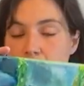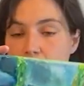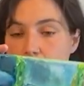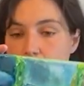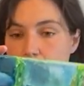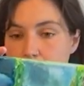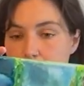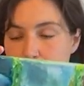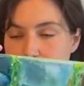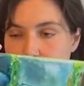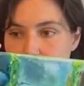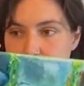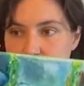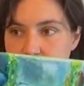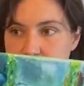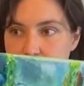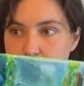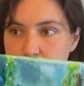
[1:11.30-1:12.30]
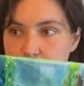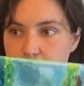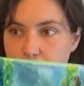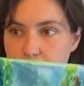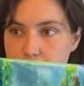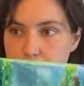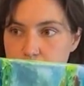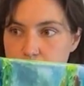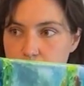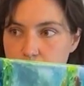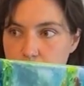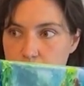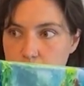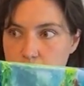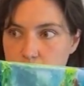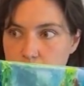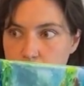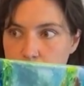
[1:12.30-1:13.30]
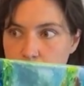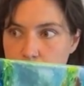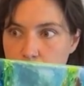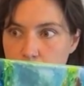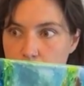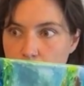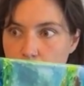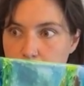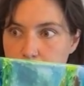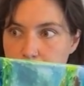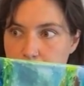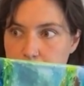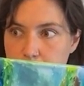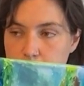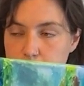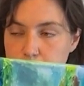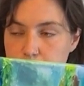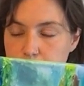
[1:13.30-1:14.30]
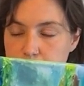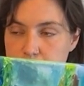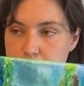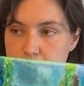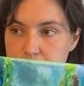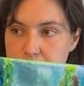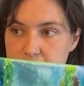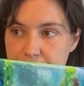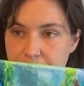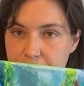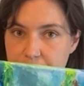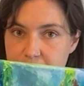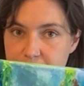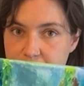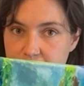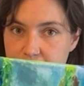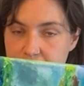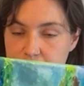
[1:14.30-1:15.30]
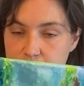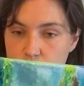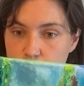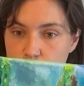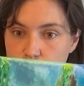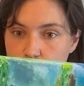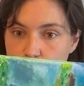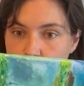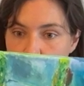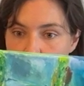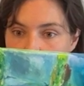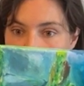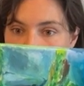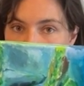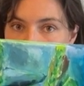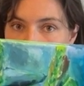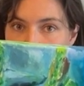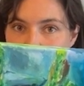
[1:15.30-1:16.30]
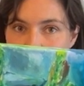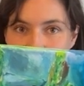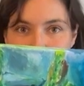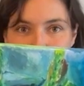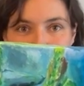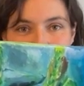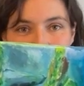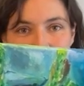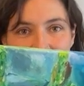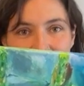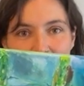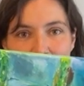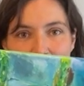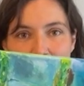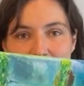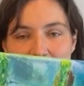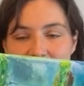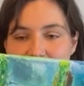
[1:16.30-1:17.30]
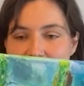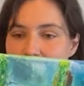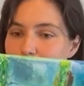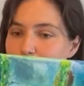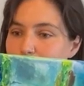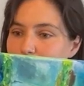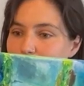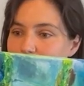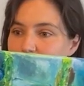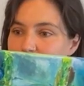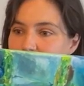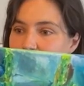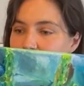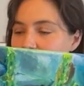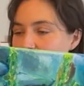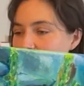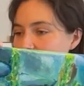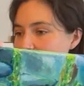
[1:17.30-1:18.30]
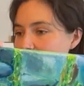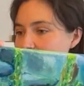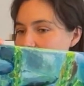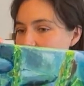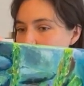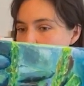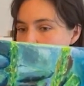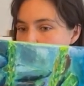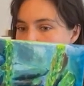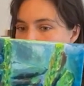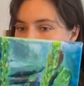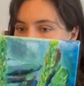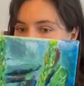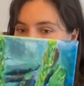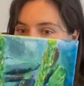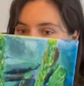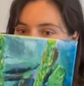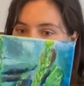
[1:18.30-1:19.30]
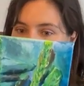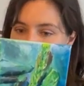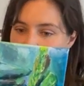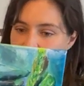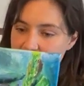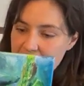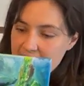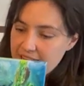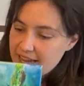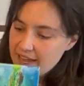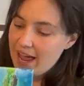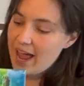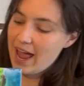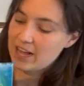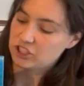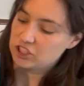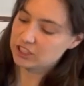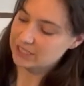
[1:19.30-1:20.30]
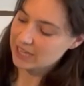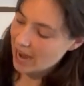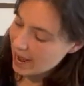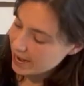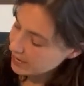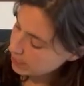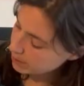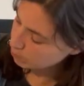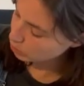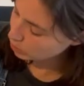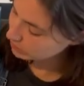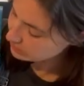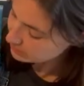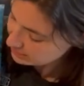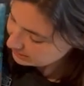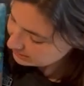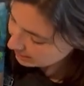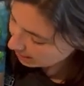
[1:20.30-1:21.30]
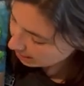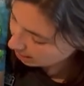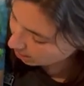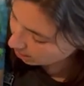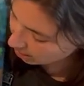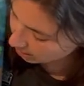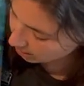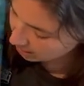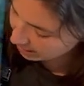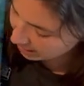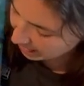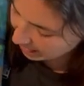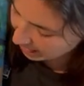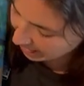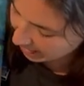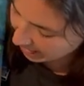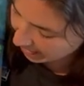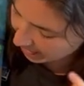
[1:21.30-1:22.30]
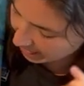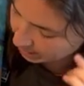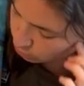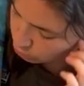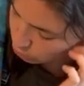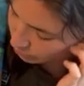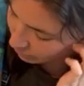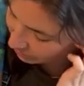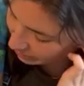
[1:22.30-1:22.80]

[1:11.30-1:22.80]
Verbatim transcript: Um, I might put some different I might put some different footage over this, but I think you'll be able to see it pretty good. Um, I just added more detail and sort of